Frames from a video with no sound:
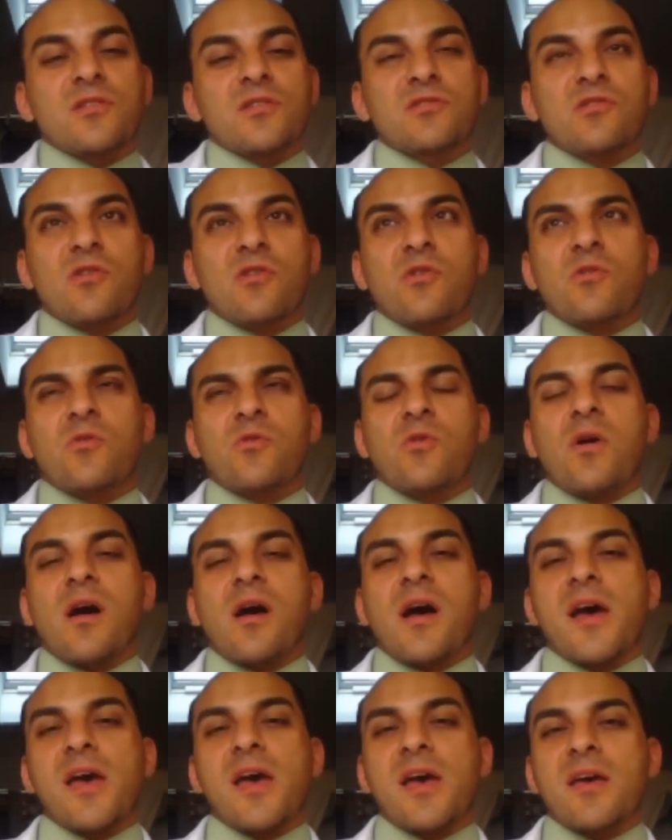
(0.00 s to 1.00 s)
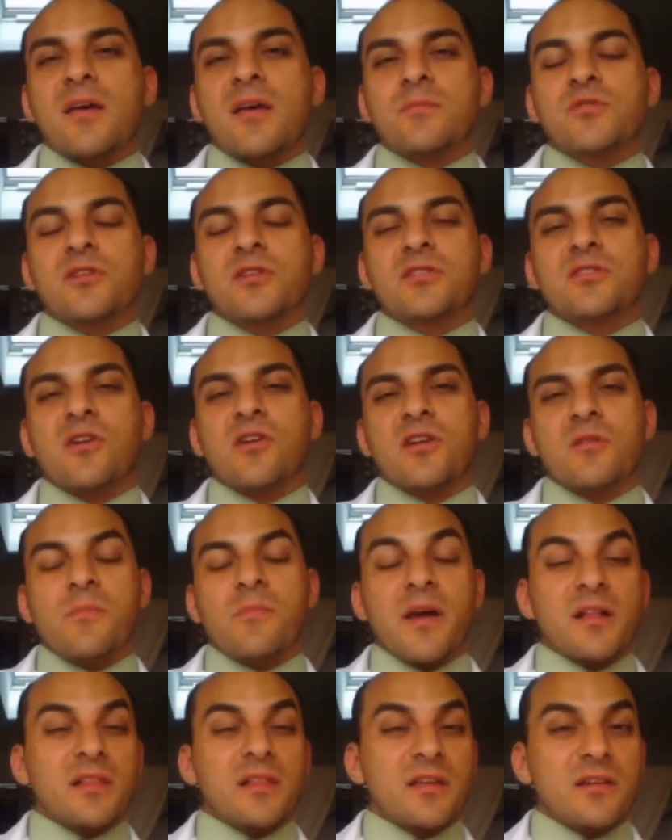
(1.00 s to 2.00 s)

So I am just starting my